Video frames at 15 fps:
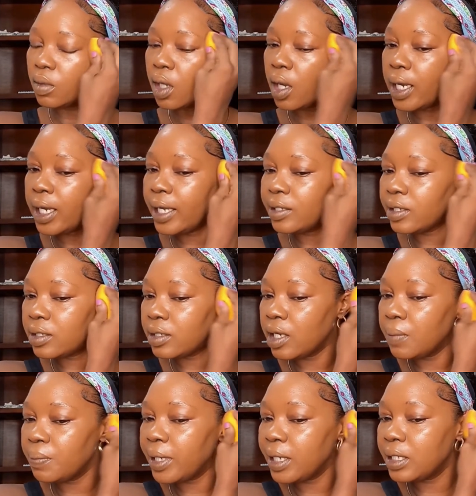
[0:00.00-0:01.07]
I like to
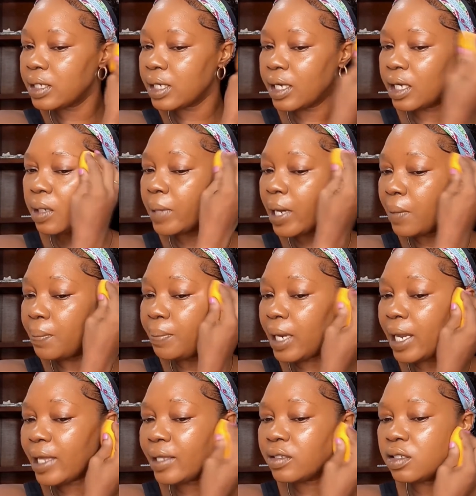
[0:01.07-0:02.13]
take my time and
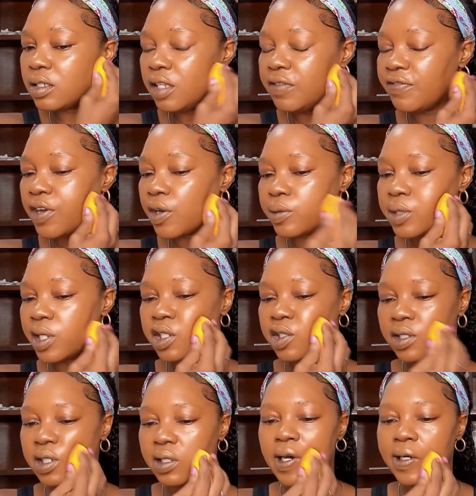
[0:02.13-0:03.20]
blend the
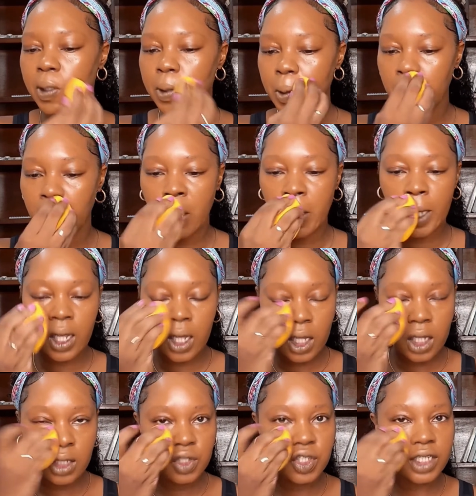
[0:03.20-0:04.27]
foundation out,
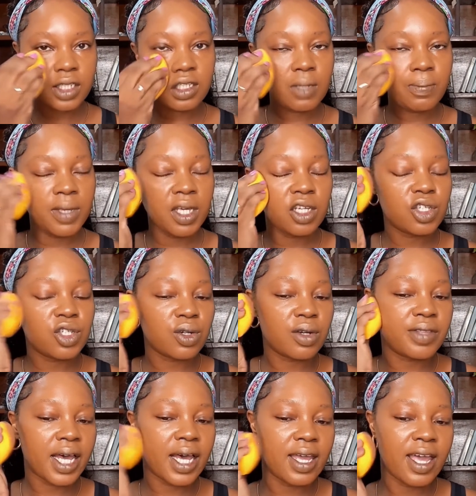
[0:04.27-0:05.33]
just to make sure
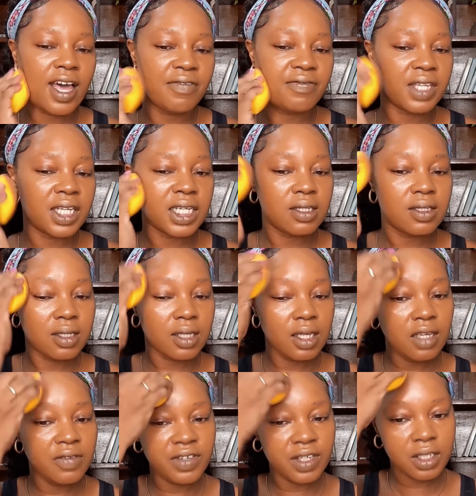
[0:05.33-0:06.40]
that I have nice
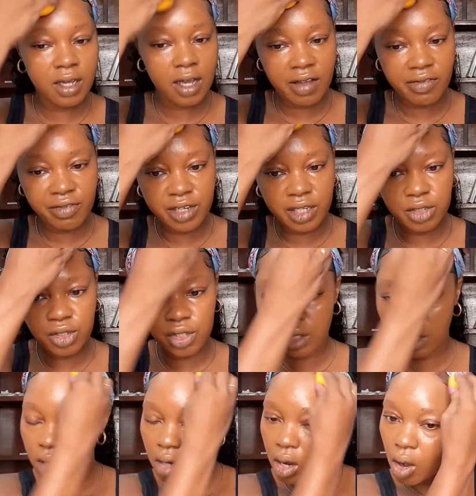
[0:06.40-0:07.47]
even
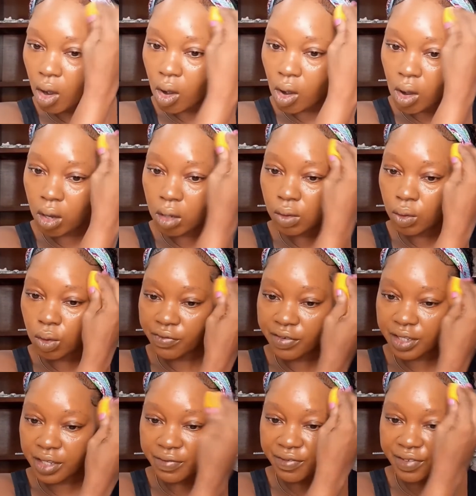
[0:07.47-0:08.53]
coverage all
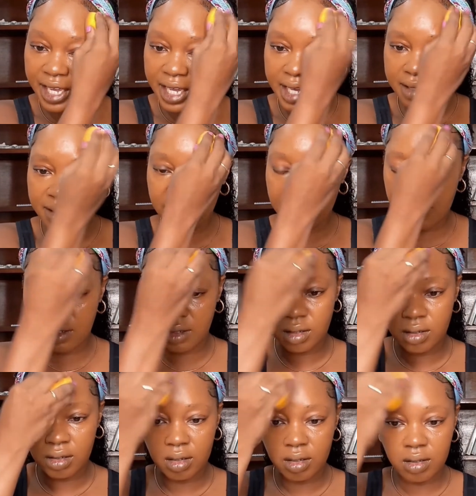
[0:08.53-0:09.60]
over the face
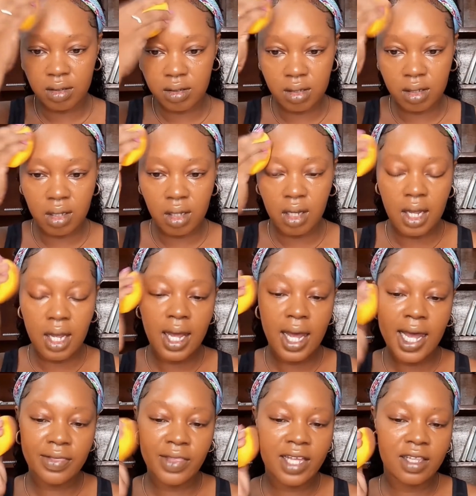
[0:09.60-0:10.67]

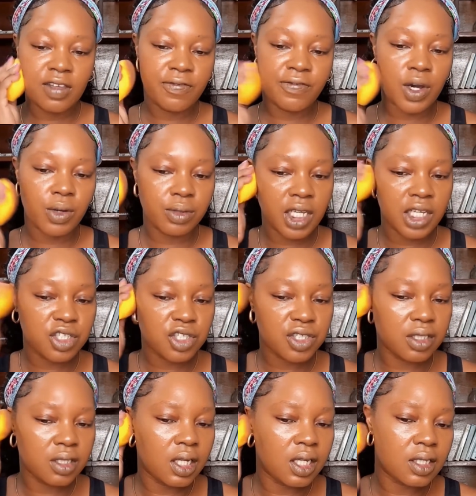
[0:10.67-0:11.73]
and that the
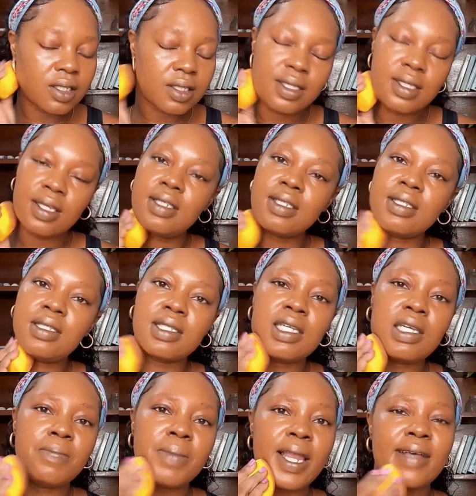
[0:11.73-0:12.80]
foundation looks
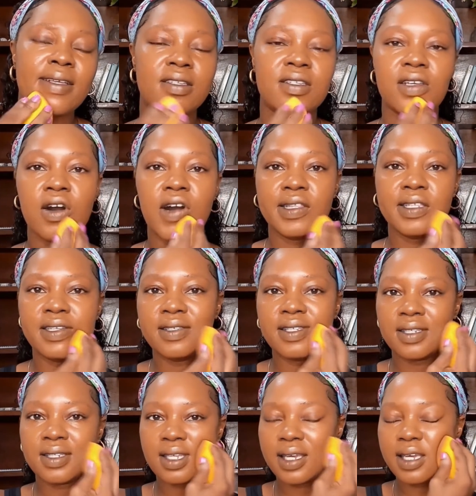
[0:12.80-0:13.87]
seamless on the
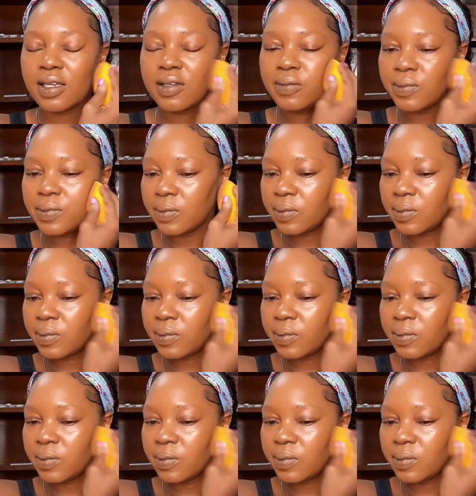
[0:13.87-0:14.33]
skin.